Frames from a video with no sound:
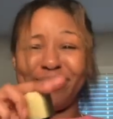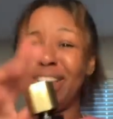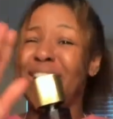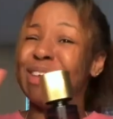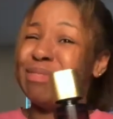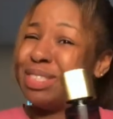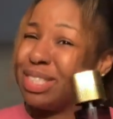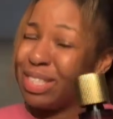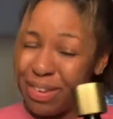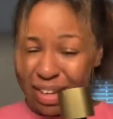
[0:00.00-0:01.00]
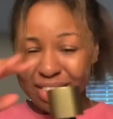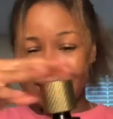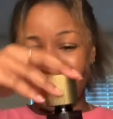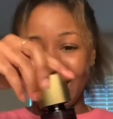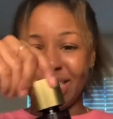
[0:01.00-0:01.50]
I'm so
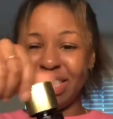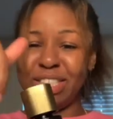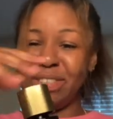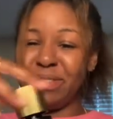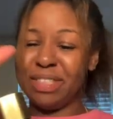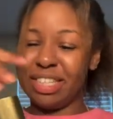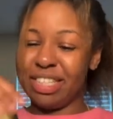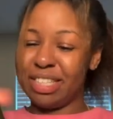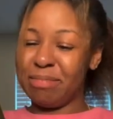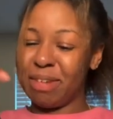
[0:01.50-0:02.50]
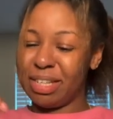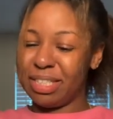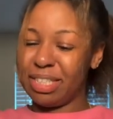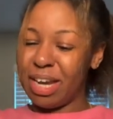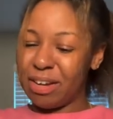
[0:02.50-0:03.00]
excited to use this in my
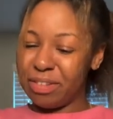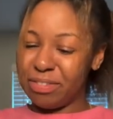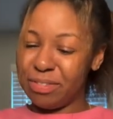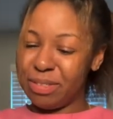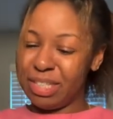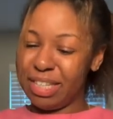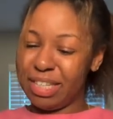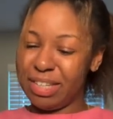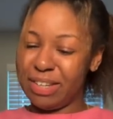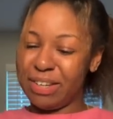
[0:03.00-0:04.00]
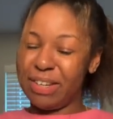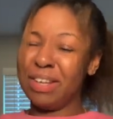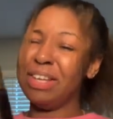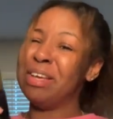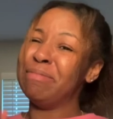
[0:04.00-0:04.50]
shower routine, y'all.
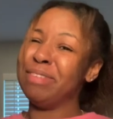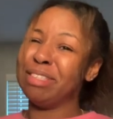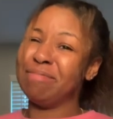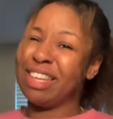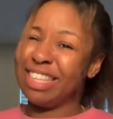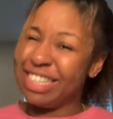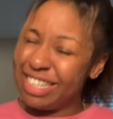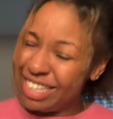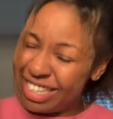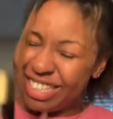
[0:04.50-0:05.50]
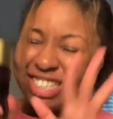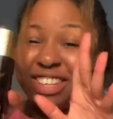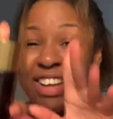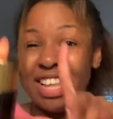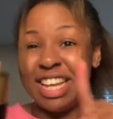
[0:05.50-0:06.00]
Be smelling good because y'all
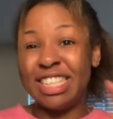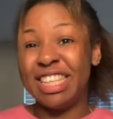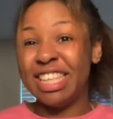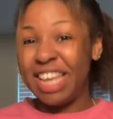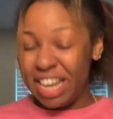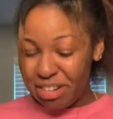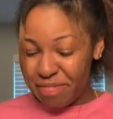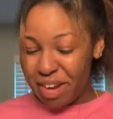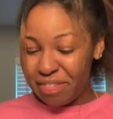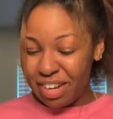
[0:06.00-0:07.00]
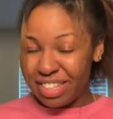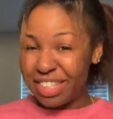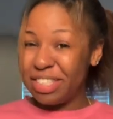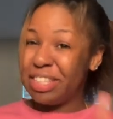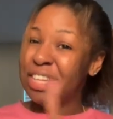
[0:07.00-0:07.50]
know I like to layer my
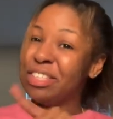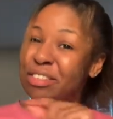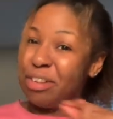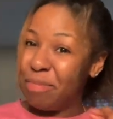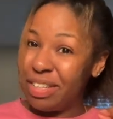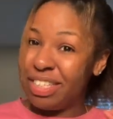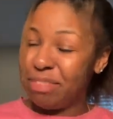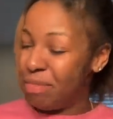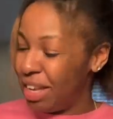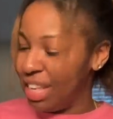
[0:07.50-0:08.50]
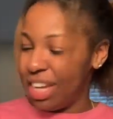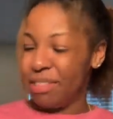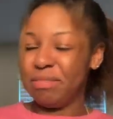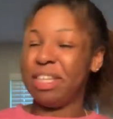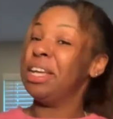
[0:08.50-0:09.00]
products so nobody smell like
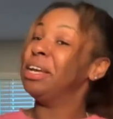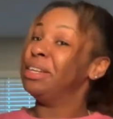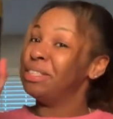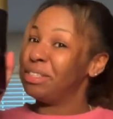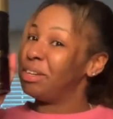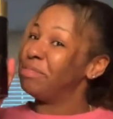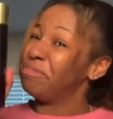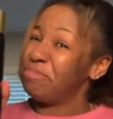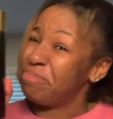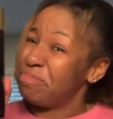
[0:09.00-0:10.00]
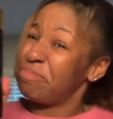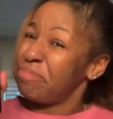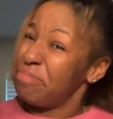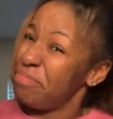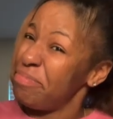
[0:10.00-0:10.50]
me. So
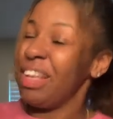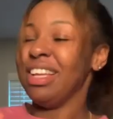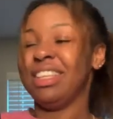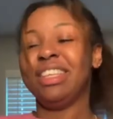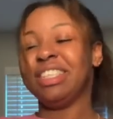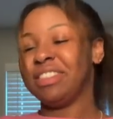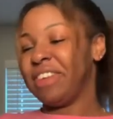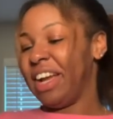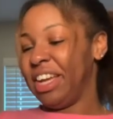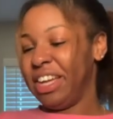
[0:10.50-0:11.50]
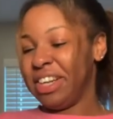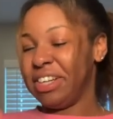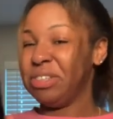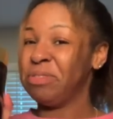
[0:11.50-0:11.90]
this right here.